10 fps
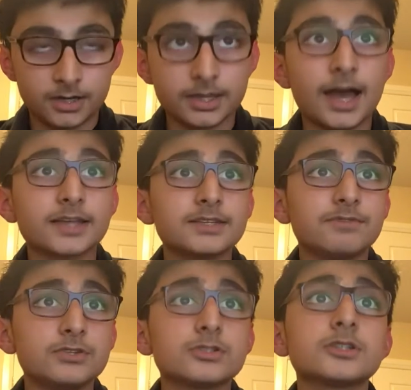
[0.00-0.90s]
active
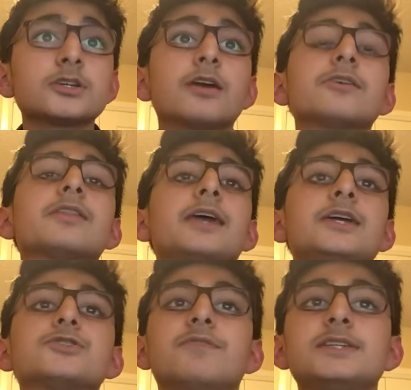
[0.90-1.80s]
users under the
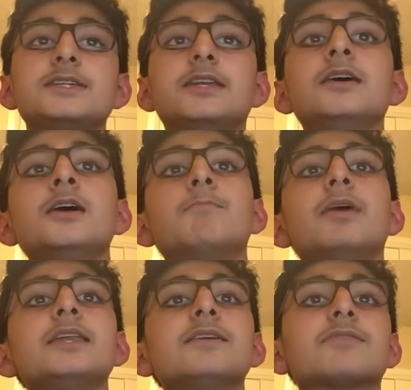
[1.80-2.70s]
age of 18.
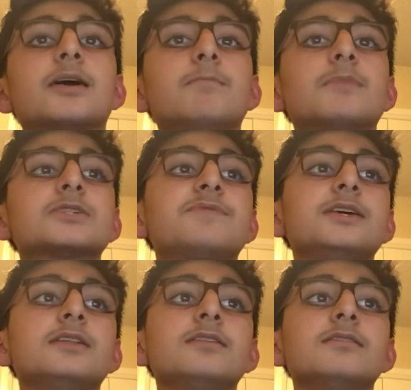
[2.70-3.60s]
Many of them must
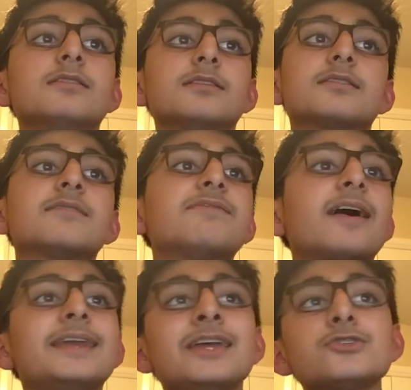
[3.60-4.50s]
feel the
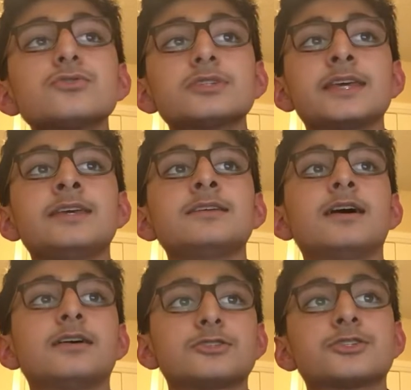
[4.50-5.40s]
financial
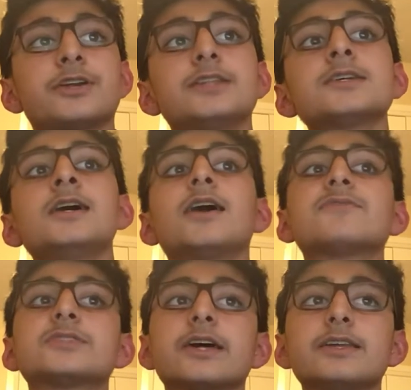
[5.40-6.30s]
strains
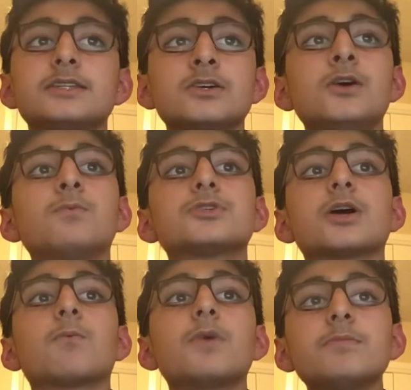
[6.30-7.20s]
of studies, which
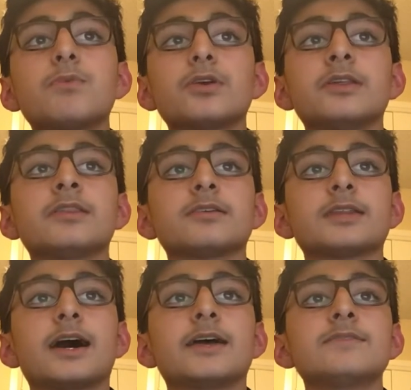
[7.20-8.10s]
at one point in their
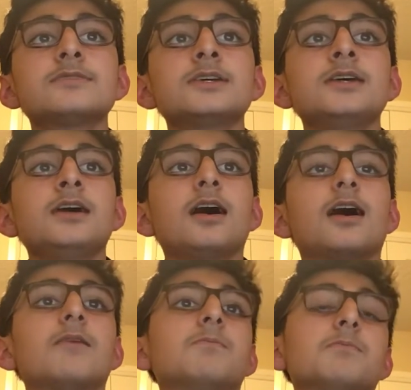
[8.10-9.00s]
lives
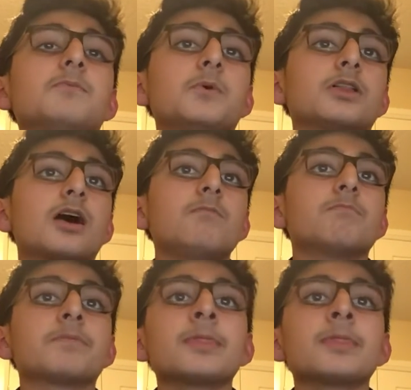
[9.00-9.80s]
will come.